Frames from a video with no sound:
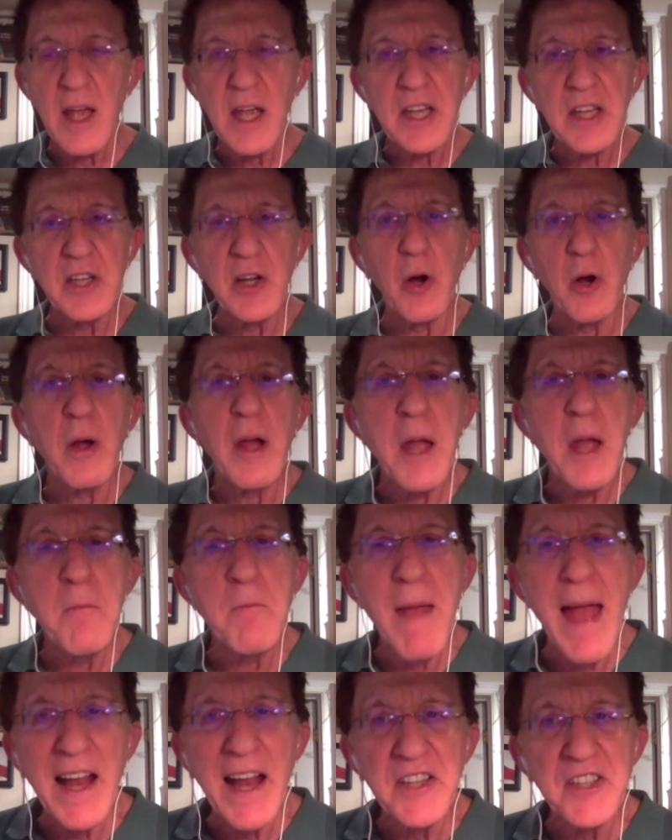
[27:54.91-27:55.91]
You know,
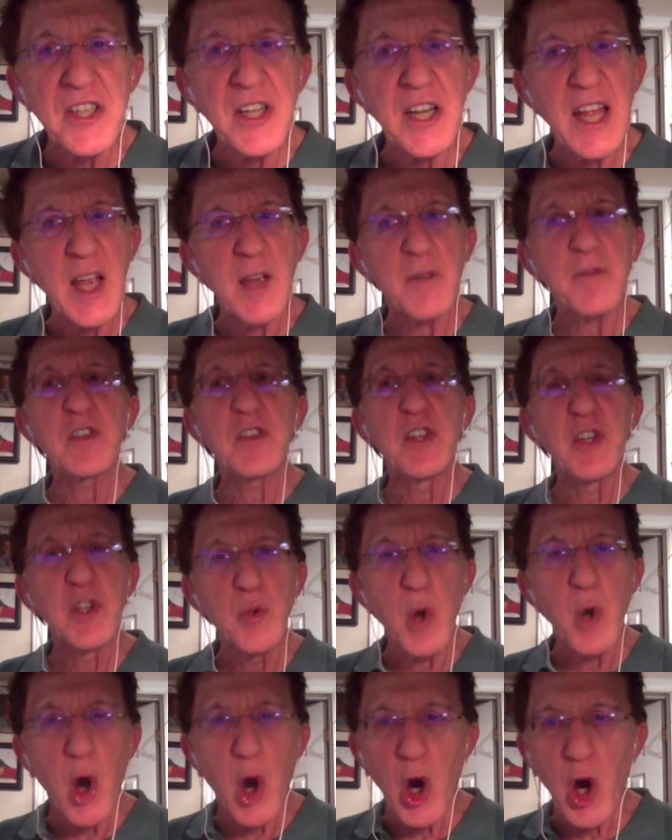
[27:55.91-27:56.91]
imagine if
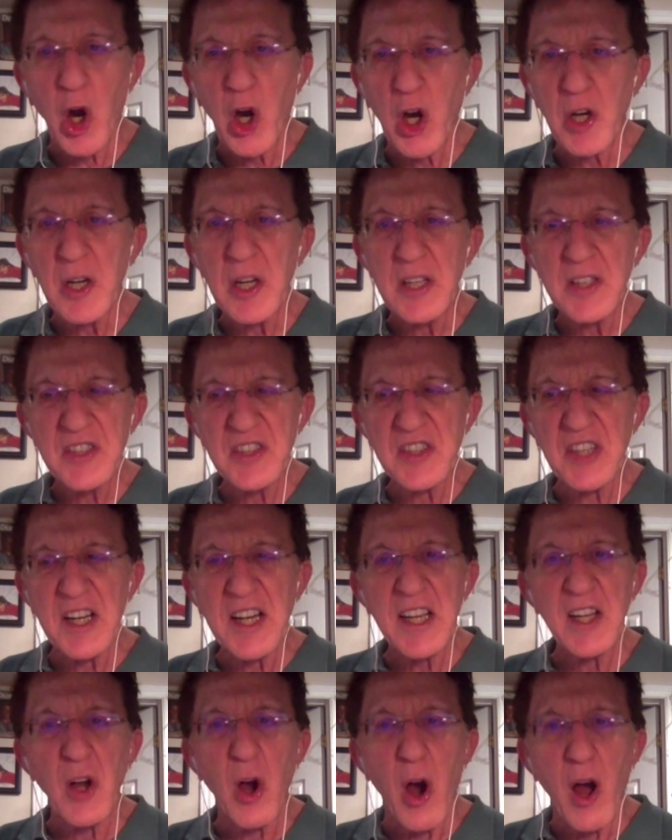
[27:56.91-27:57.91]
you are
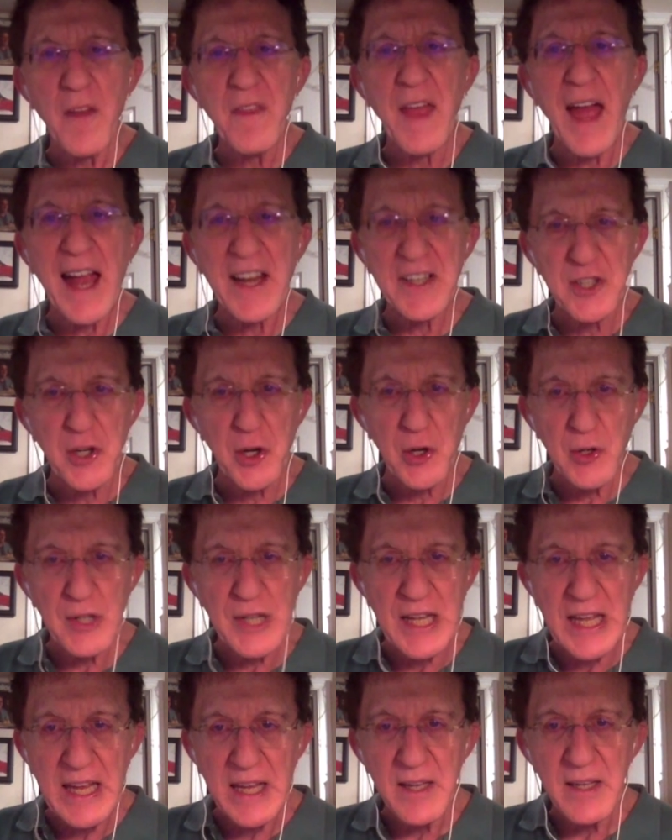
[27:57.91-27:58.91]
sitting on that
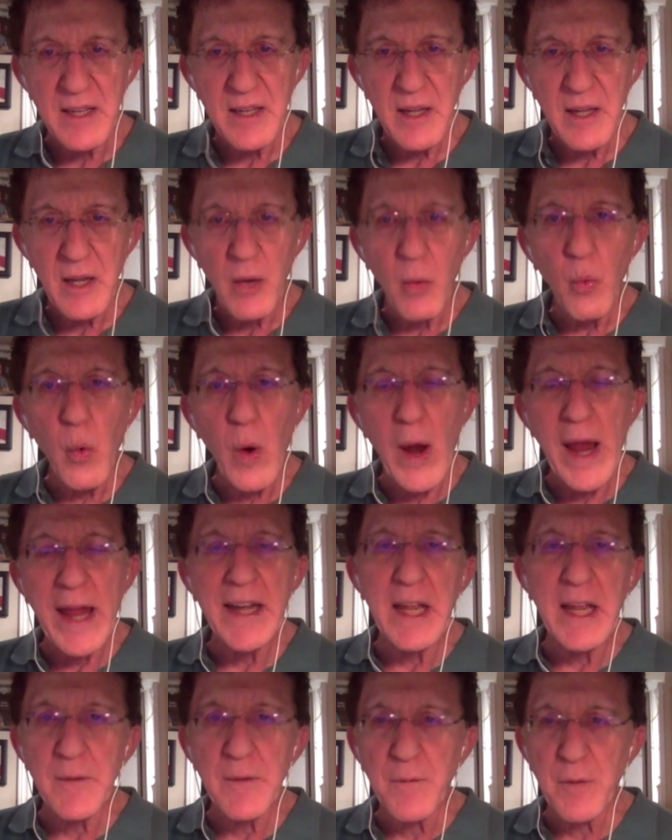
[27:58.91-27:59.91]
gurney
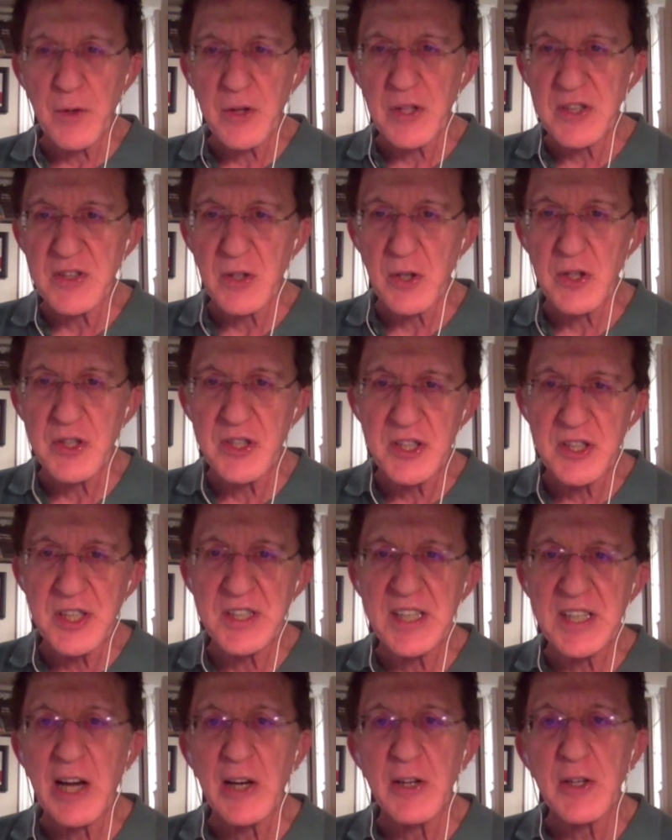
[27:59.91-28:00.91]
waiting for the surgeon to
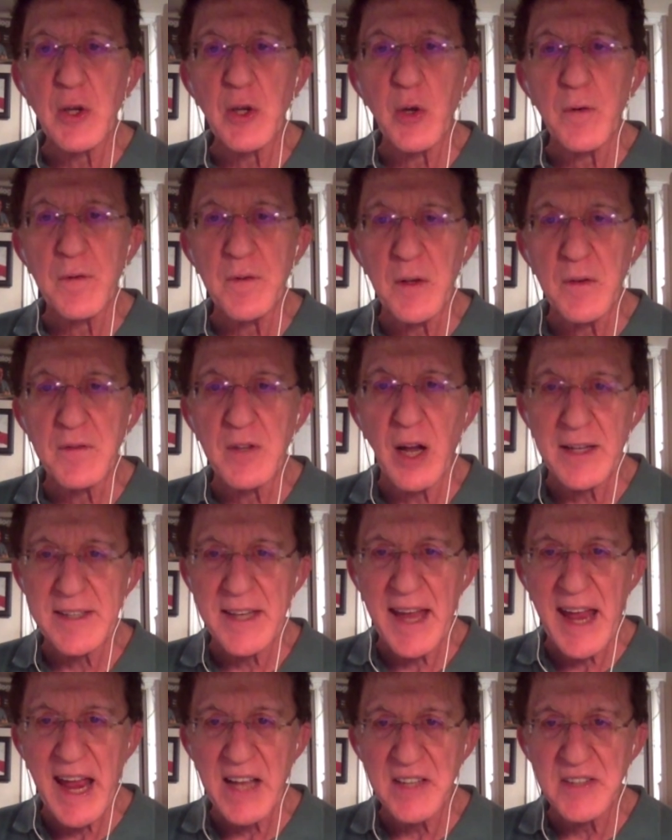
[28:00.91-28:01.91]
tell you if you've got
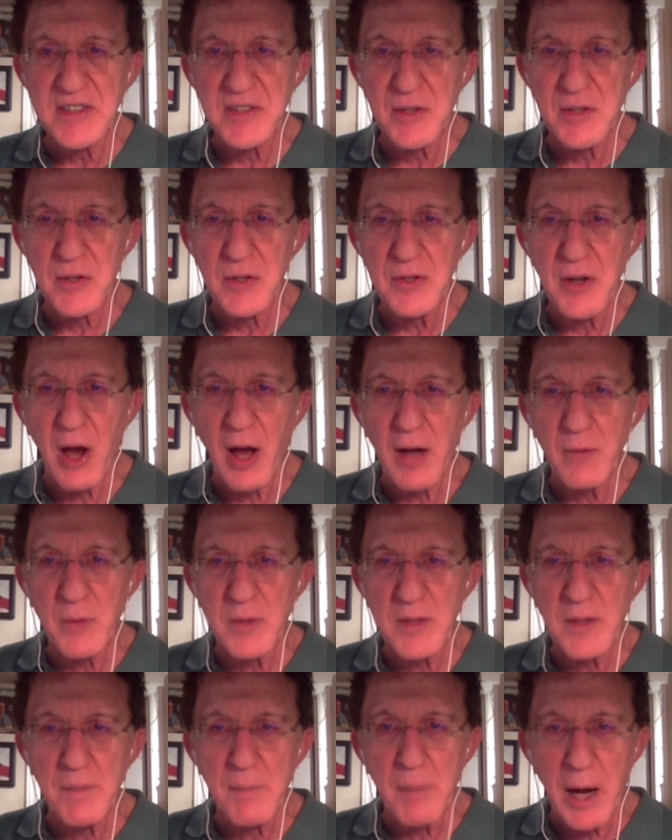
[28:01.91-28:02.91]
cancer or not, what
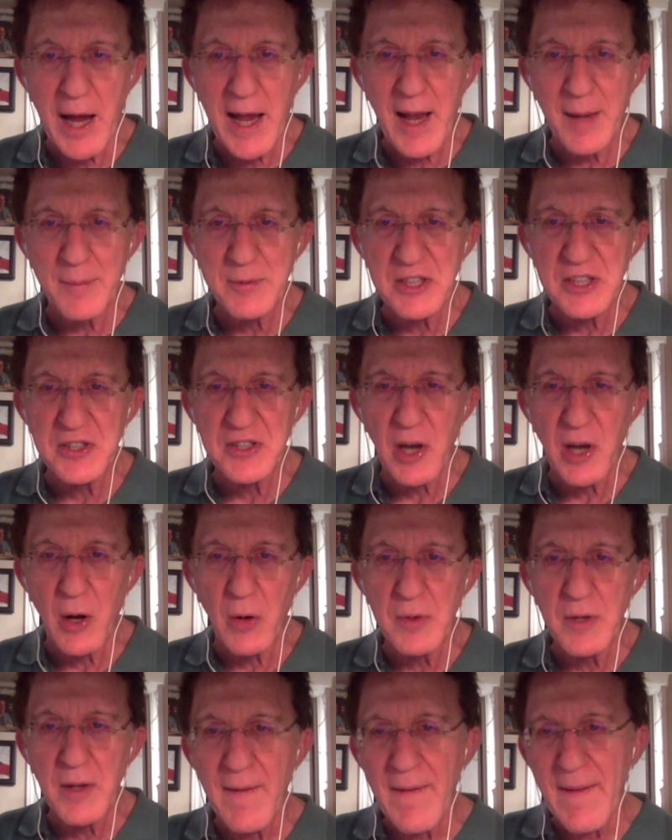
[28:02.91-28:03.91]
the biopsy showed,
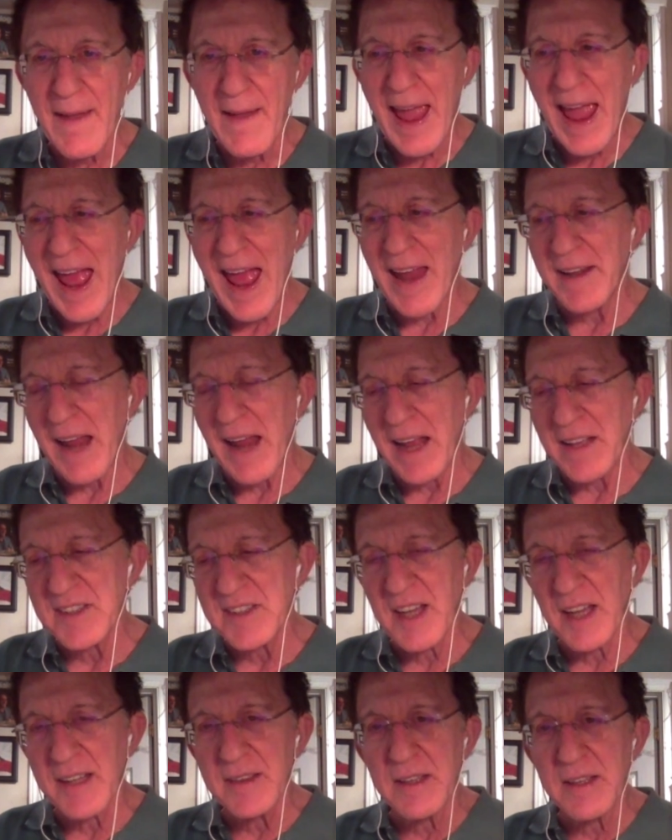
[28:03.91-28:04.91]
and
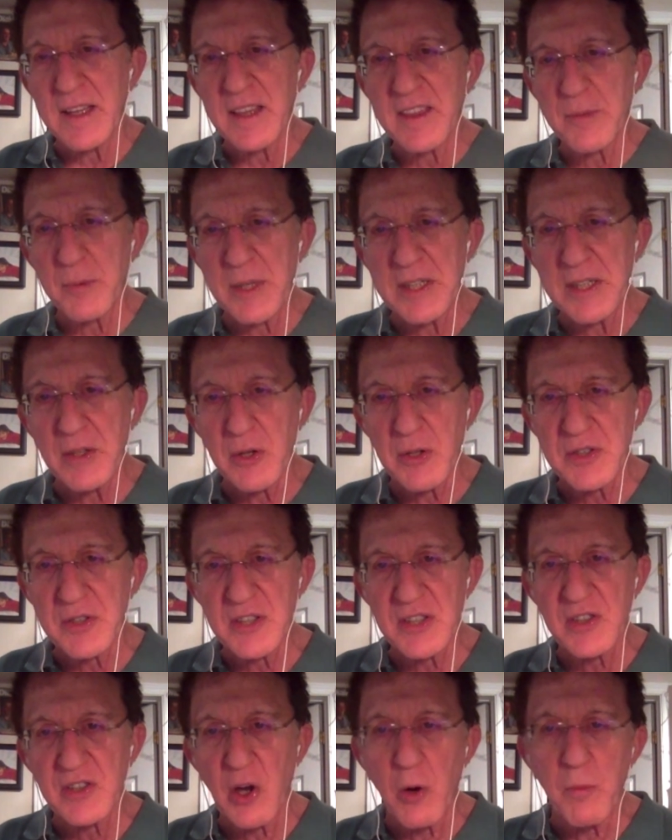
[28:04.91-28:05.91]
suddenly 3 nurses
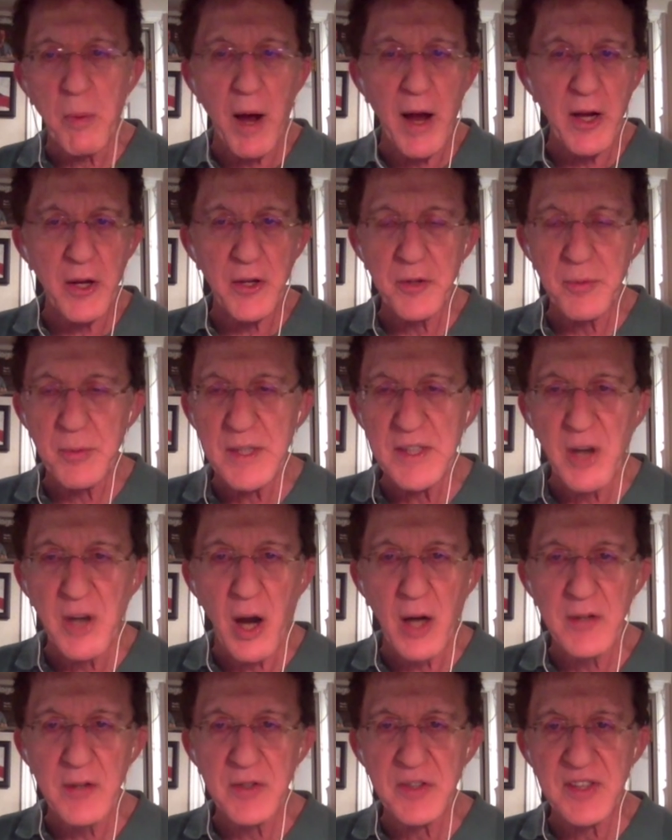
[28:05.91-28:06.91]
go by, or 3
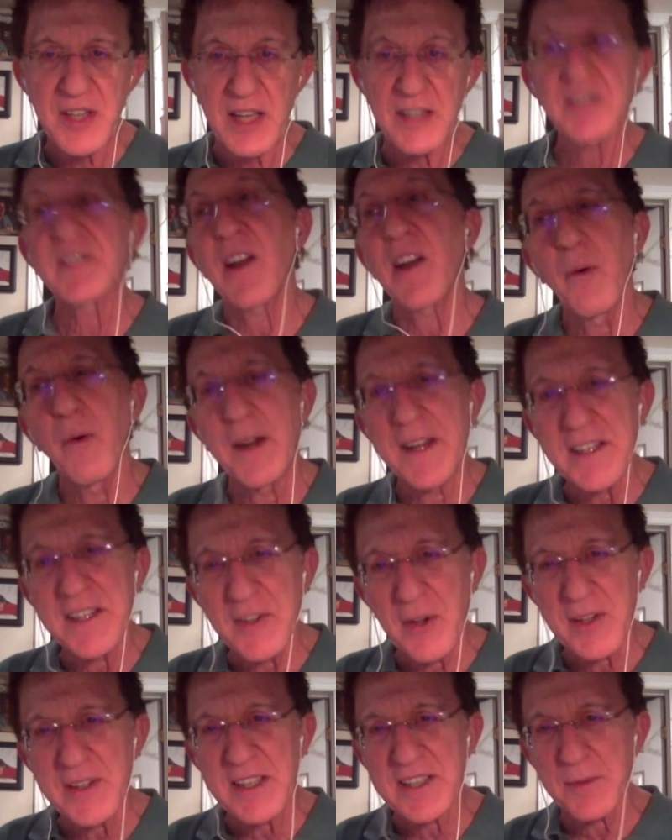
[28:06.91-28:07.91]
doctors say, "So what are you
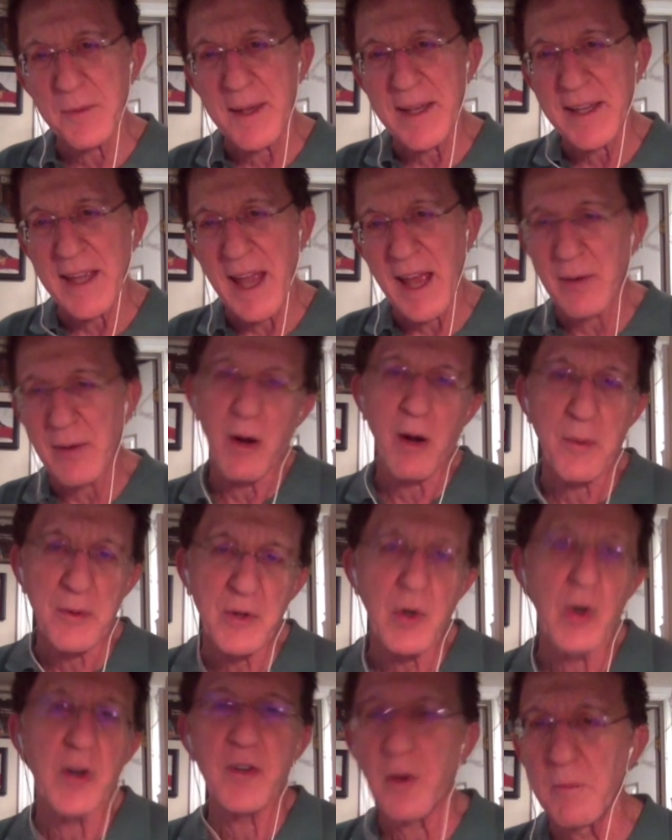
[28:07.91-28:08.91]
doing this weekend?" "Well, we're
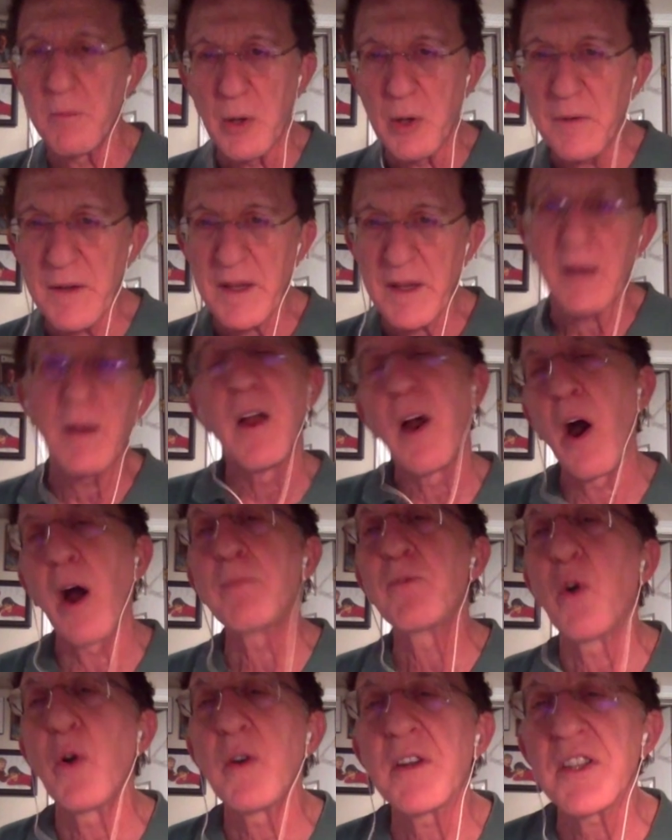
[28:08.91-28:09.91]
going to a movie." "Oh, I'm
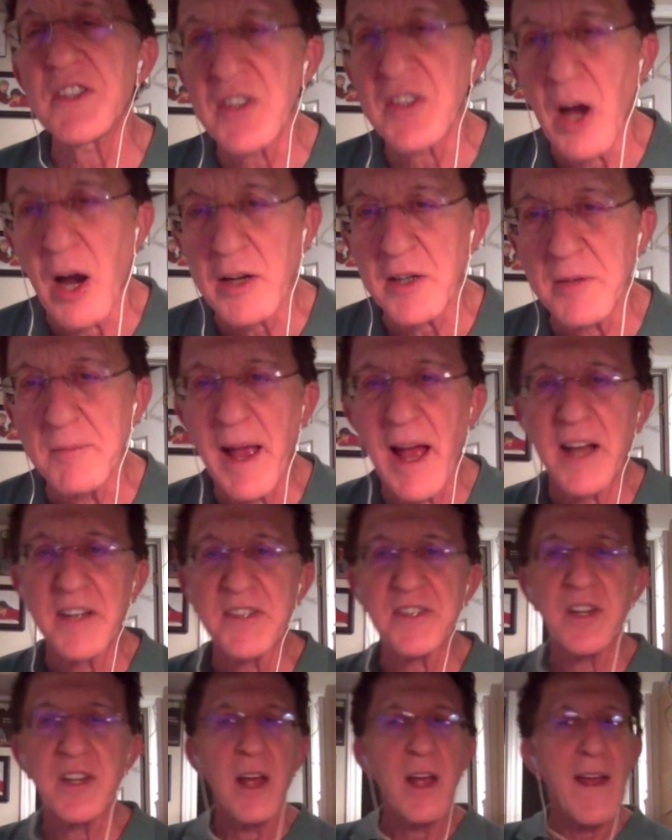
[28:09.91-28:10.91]
going to the soccer
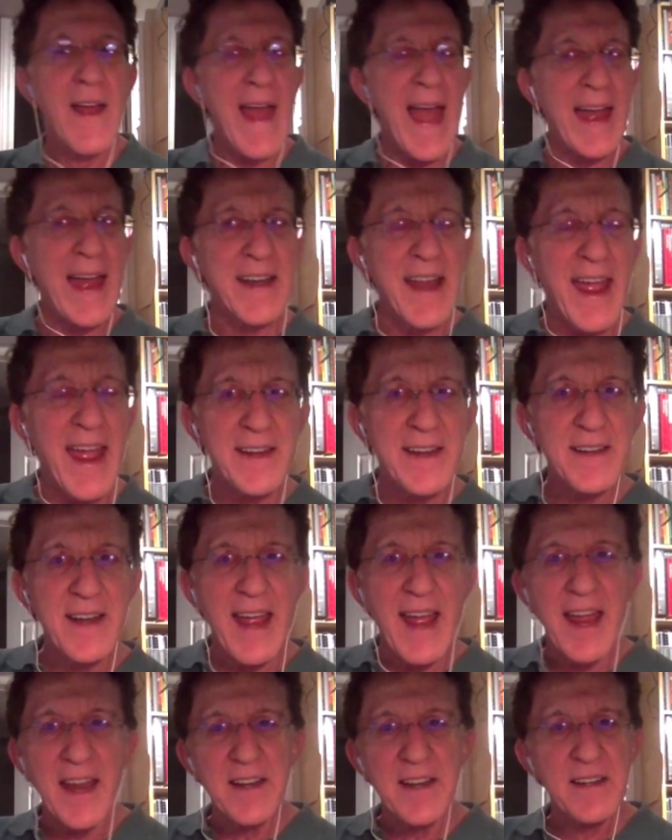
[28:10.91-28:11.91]
match." And
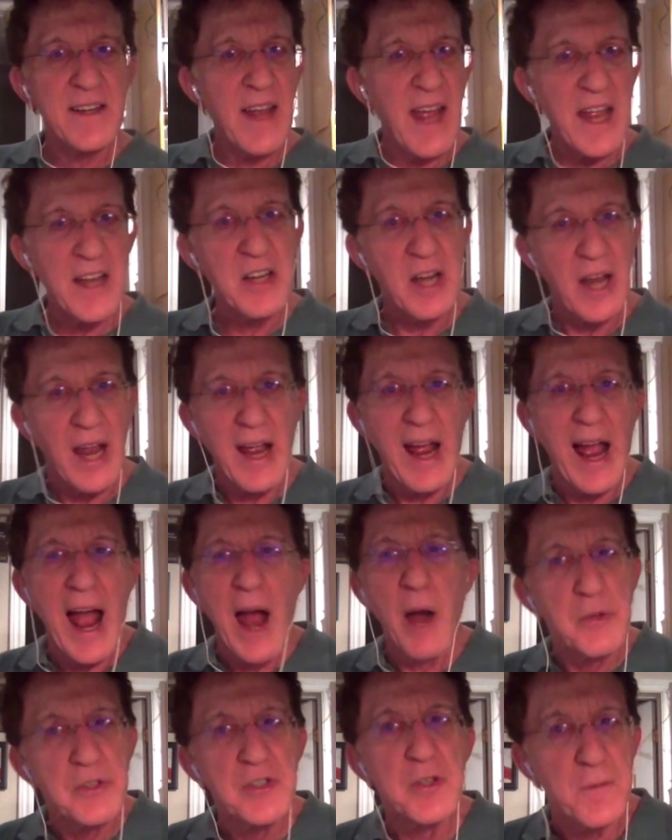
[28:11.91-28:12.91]
how
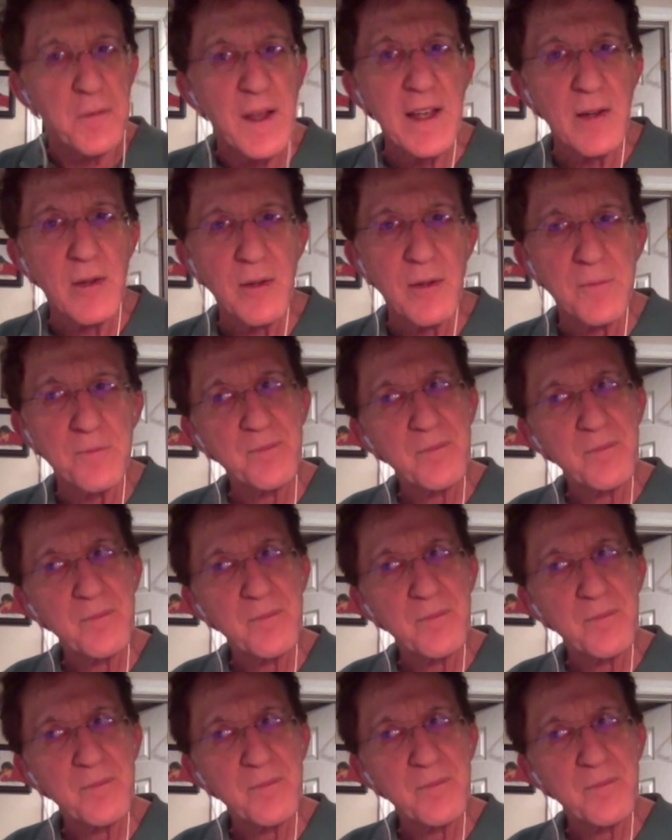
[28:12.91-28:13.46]
would you feel?